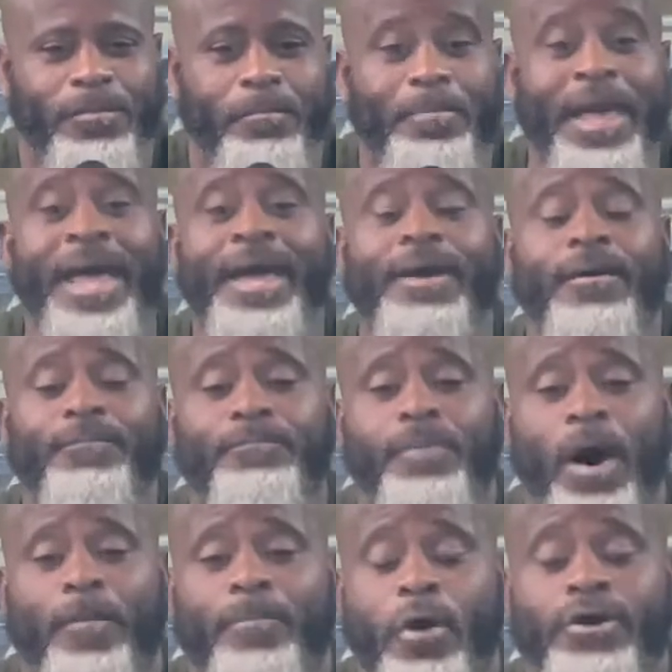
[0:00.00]
being
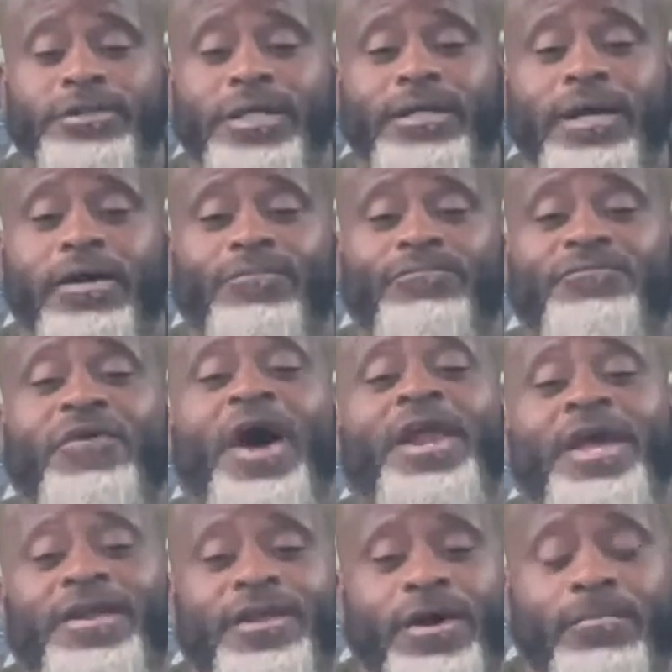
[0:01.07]
a person
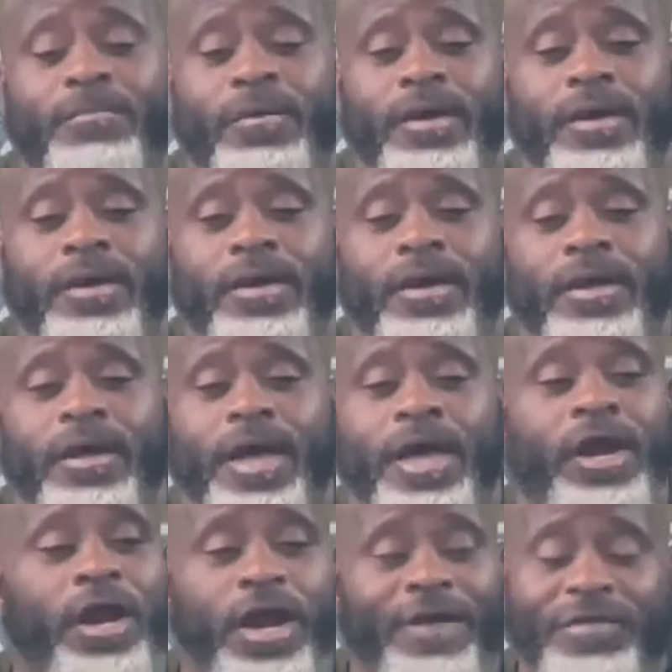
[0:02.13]
confronting them in
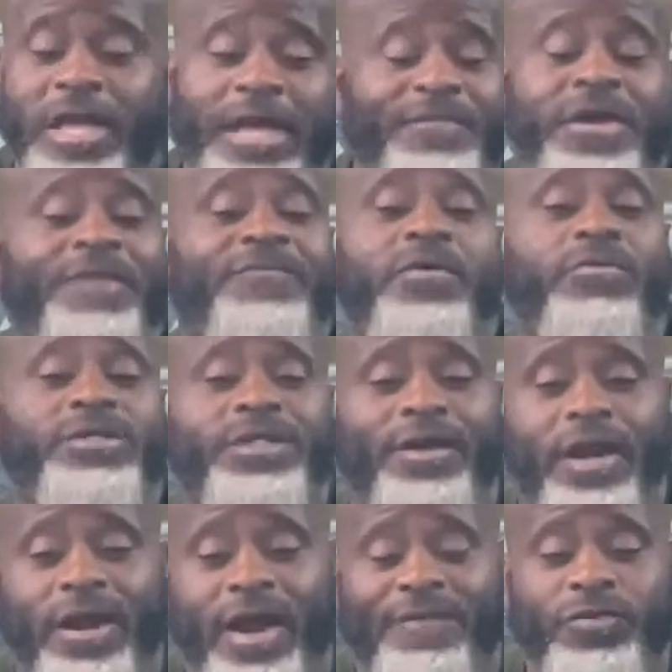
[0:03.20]
a love, even if it was in
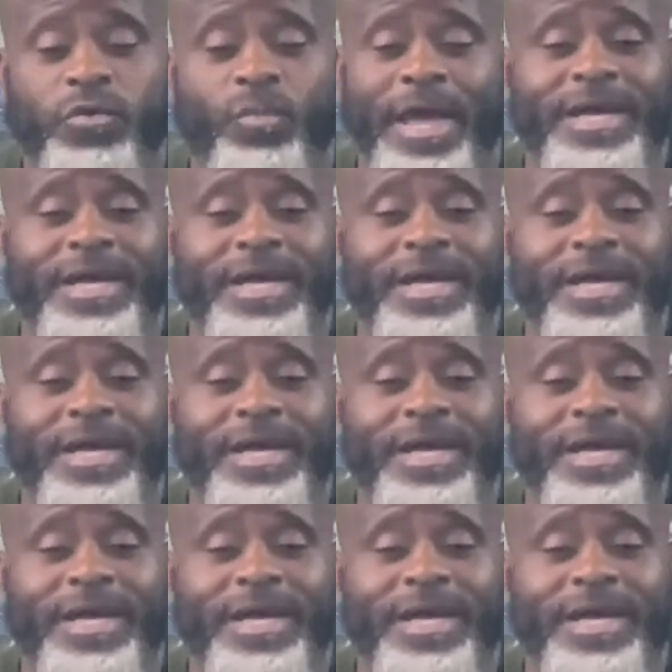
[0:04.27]
a loving way.